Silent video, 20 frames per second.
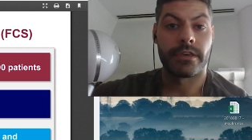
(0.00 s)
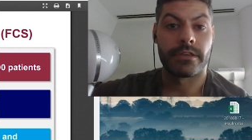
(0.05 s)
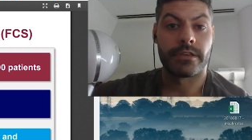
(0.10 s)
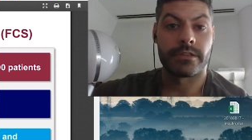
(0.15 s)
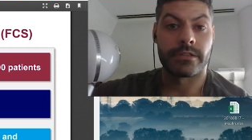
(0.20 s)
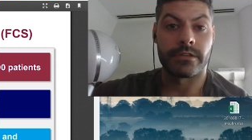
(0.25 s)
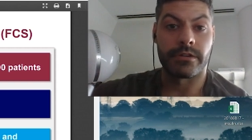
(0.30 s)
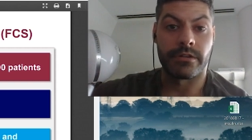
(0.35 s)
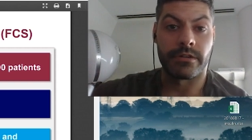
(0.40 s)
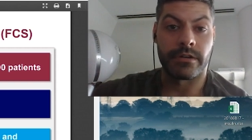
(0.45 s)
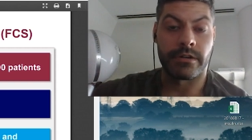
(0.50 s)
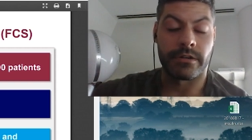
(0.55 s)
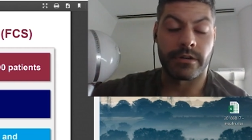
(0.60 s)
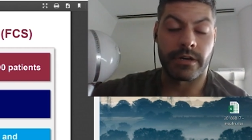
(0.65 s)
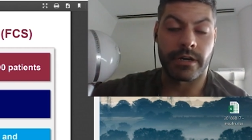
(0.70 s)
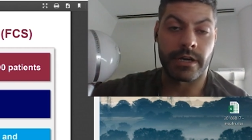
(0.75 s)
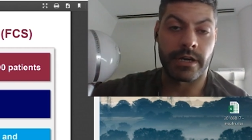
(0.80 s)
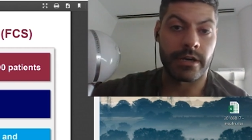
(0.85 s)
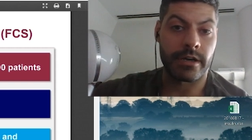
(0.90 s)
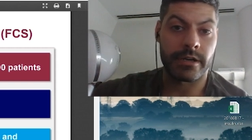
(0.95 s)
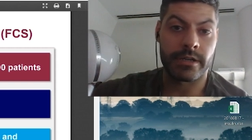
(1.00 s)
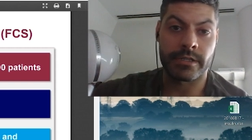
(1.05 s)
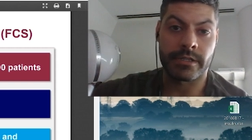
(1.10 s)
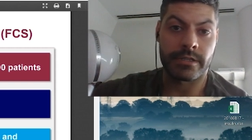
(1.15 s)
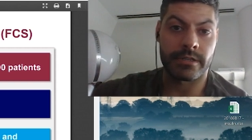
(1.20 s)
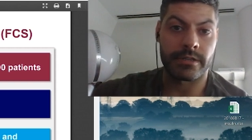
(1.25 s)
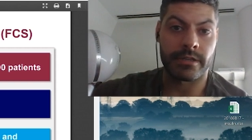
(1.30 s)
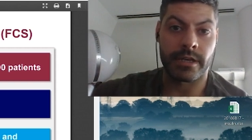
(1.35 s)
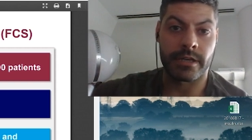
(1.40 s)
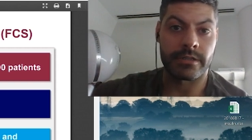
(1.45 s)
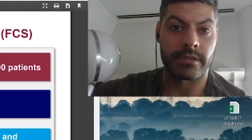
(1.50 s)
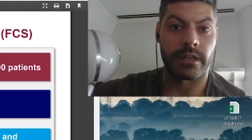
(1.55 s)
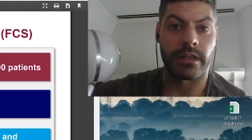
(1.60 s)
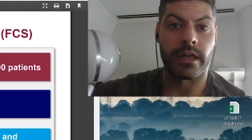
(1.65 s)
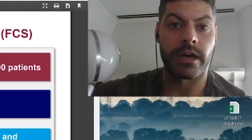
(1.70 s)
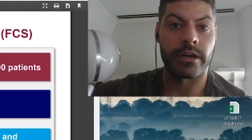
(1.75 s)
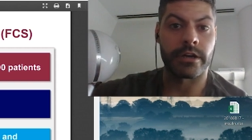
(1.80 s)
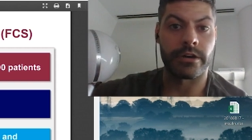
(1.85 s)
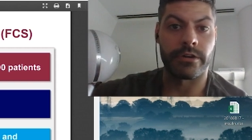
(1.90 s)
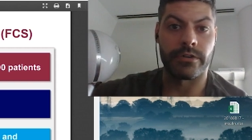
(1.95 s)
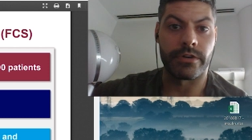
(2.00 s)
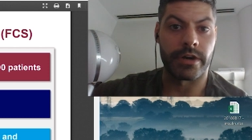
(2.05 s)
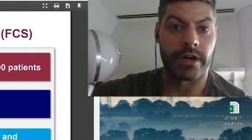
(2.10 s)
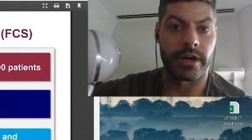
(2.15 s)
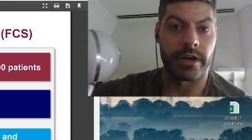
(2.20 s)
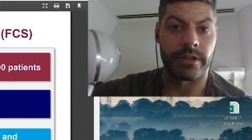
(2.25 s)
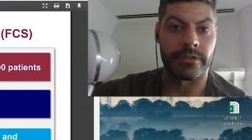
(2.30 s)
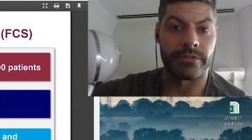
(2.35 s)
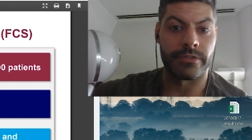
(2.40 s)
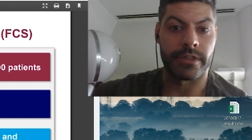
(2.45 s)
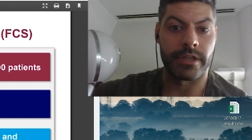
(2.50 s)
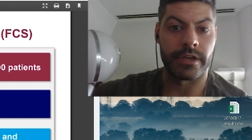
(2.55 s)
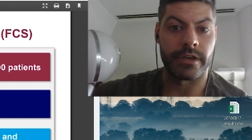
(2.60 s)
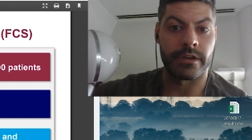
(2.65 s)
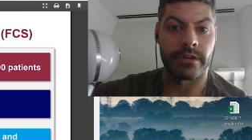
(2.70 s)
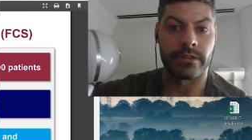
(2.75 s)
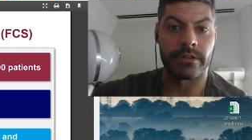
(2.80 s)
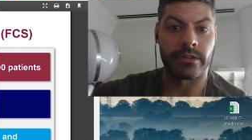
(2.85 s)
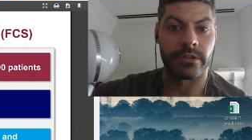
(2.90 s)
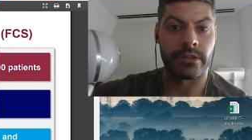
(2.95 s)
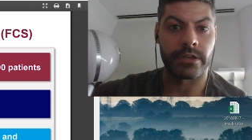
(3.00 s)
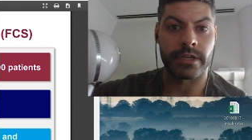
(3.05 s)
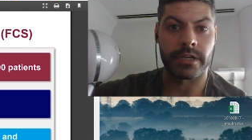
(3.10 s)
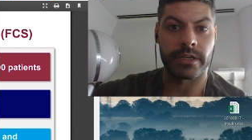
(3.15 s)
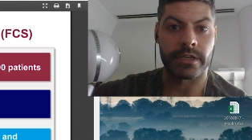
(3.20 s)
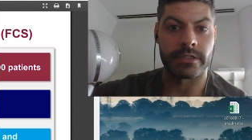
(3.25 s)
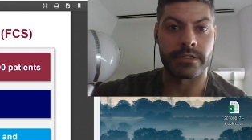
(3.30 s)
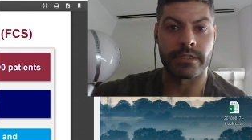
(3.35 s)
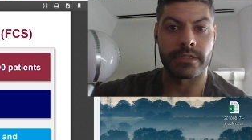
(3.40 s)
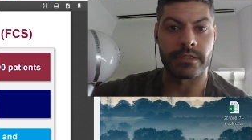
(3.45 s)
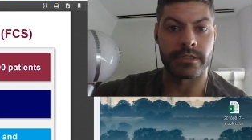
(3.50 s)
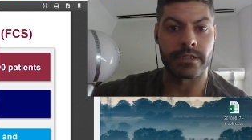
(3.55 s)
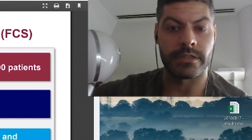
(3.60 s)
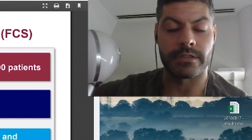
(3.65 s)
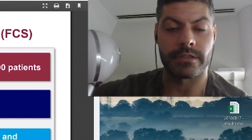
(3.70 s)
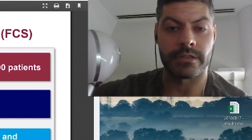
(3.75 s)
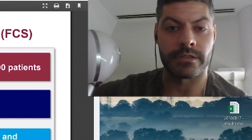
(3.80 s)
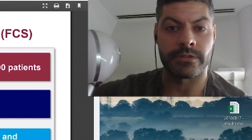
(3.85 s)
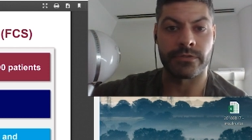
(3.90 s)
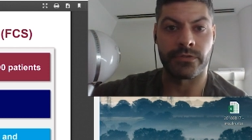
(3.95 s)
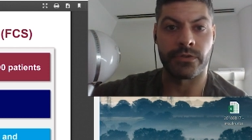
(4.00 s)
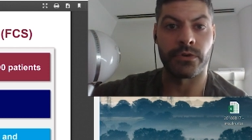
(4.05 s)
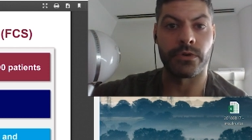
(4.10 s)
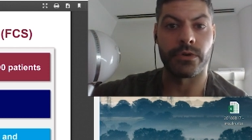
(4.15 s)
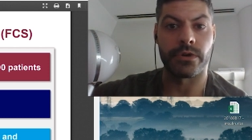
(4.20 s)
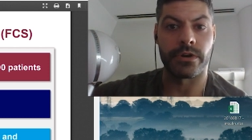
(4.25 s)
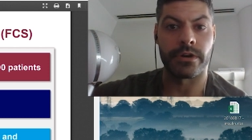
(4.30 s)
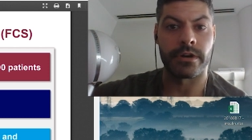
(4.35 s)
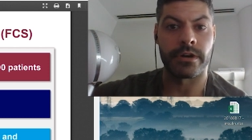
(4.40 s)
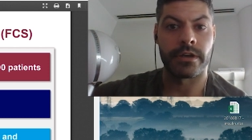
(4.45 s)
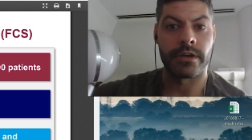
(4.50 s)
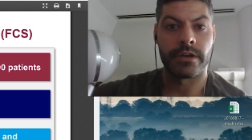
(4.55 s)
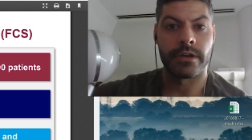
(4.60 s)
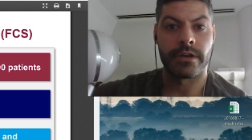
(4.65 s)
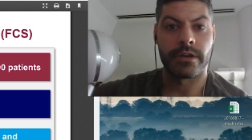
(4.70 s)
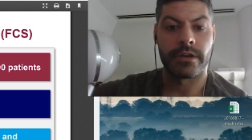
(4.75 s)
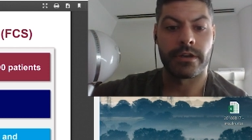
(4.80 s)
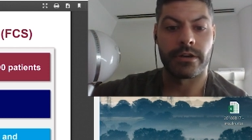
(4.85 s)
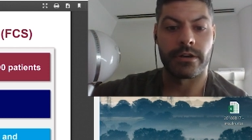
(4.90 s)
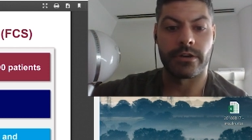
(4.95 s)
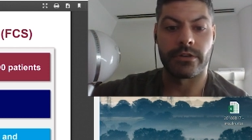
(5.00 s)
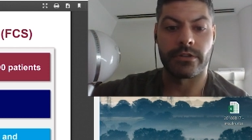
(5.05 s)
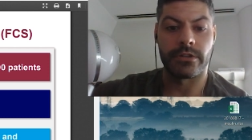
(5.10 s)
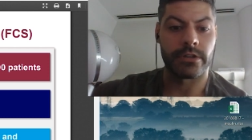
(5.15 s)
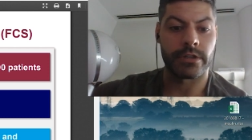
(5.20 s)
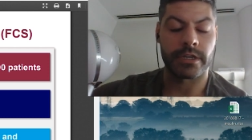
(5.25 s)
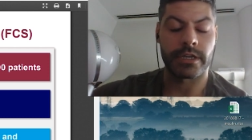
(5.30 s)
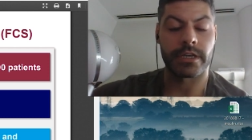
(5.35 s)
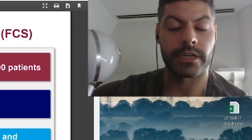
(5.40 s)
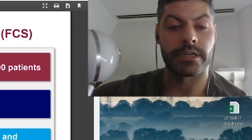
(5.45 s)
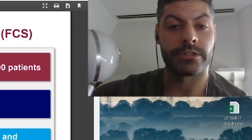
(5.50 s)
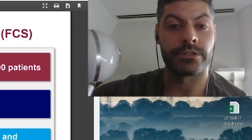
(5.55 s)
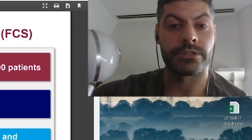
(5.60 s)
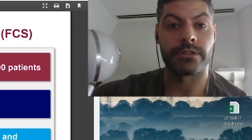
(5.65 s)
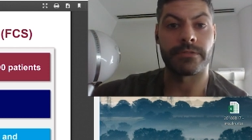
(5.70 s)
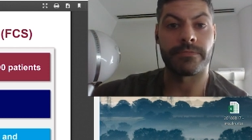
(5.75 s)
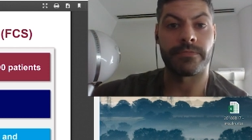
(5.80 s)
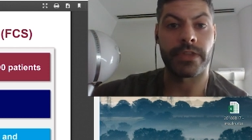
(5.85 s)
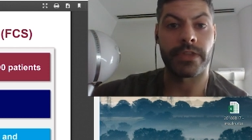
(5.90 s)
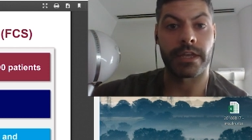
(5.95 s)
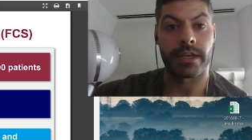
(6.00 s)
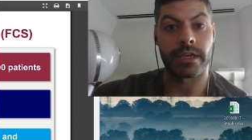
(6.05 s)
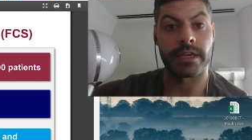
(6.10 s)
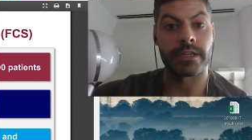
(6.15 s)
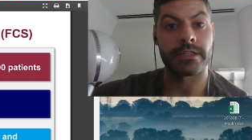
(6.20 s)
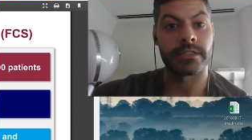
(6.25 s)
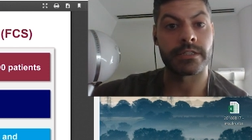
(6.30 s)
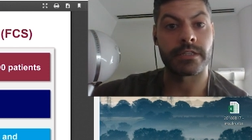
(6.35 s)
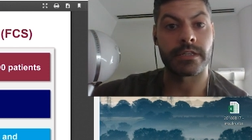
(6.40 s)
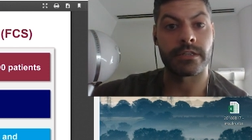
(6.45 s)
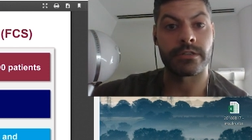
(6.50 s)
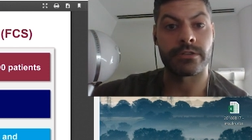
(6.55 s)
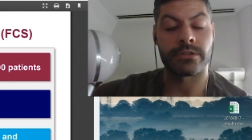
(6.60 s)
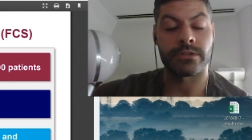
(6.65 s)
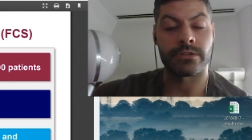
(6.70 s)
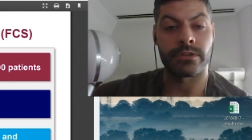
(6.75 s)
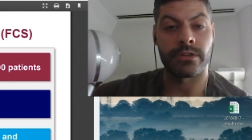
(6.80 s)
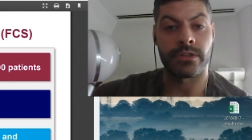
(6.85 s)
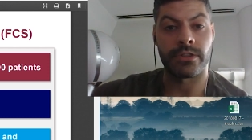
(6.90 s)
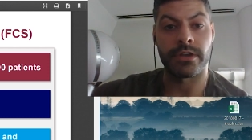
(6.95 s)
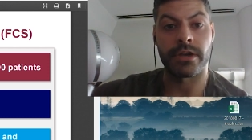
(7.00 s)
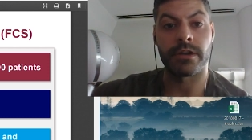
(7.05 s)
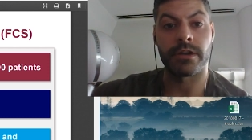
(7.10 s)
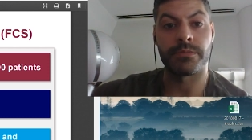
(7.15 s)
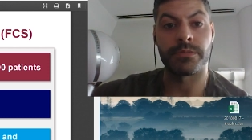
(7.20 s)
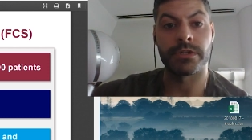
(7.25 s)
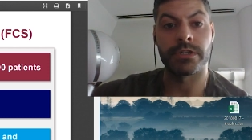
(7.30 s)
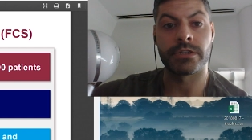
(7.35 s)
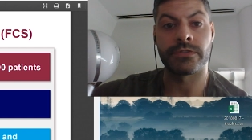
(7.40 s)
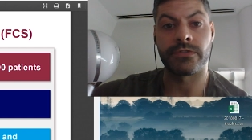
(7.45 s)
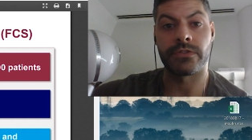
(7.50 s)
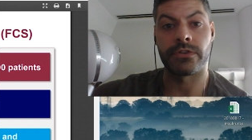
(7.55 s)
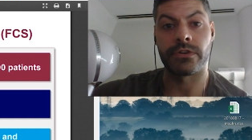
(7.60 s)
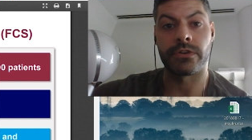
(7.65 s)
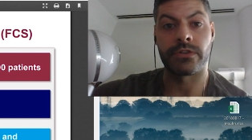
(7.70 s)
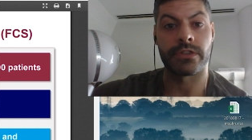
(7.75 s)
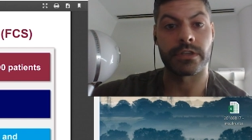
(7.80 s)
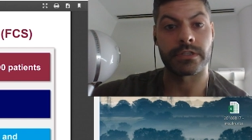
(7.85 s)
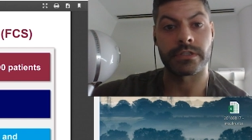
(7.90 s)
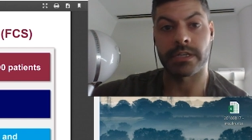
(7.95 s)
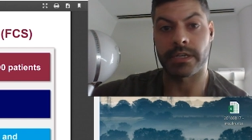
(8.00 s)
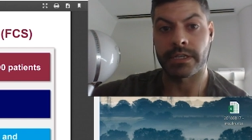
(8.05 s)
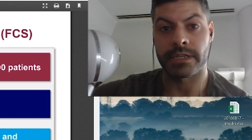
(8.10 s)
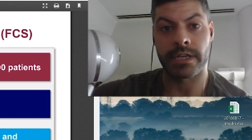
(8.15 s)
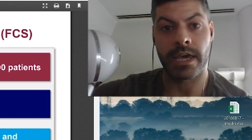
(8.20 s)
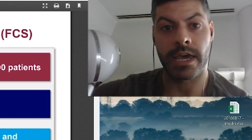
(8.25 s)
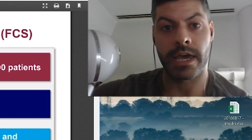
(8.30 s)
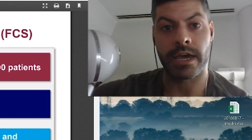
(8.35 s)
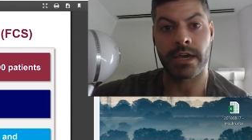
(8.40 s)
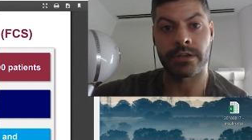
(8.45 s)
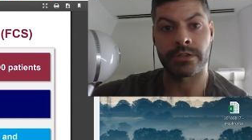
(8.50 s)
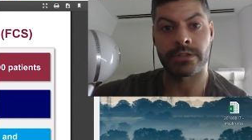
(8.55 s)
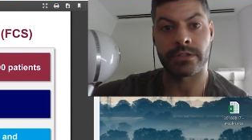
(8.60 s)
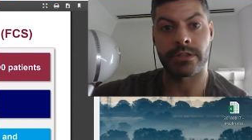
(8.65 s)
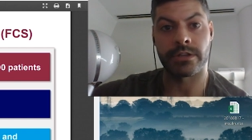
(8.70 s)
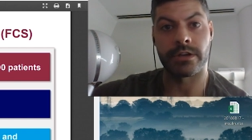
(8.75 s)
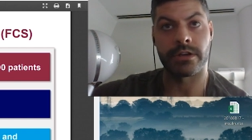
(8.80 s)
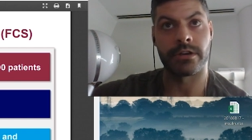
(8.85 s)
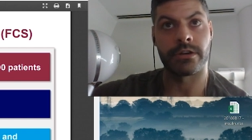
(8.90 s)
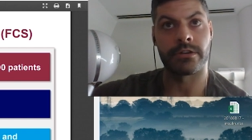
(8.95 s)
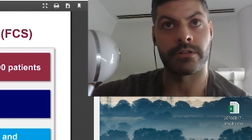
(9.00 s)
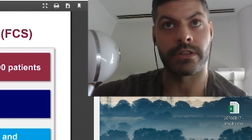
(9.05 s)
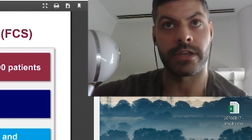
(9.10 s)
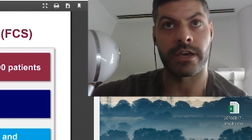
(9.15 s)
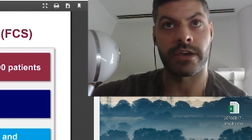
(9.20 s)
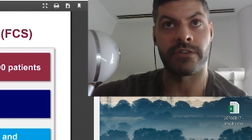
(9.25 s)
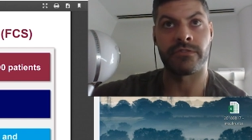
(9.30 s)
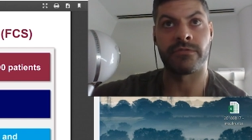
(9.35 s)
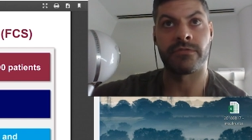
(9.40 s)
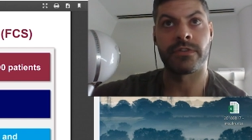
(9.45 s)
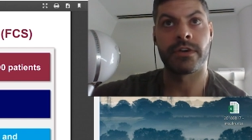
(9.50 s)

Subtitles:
So Ionis has a lot going on. They're looking at diseases they're looking at antisense therapies for things like NASH. They have